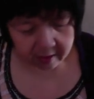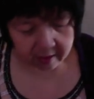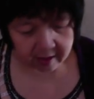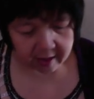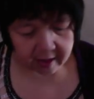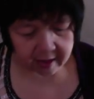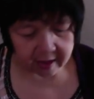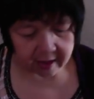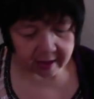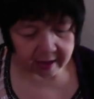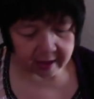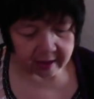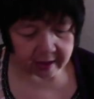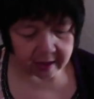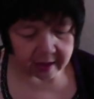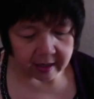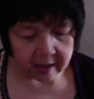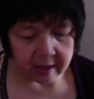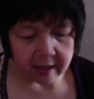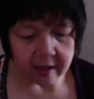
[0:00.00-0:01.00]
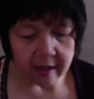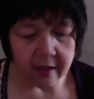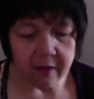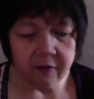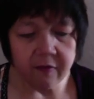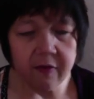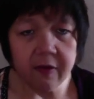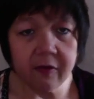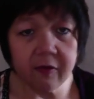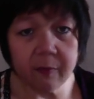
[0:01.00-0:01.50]
And
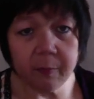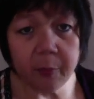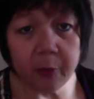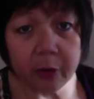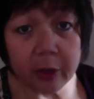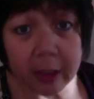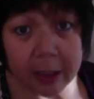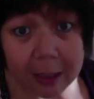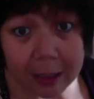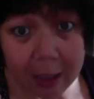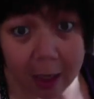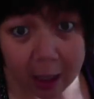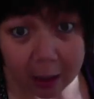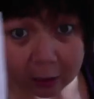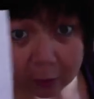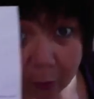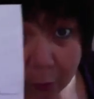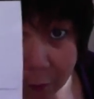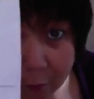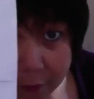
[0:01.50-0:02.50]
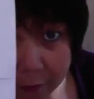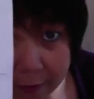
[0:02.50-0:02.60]
just put a dot over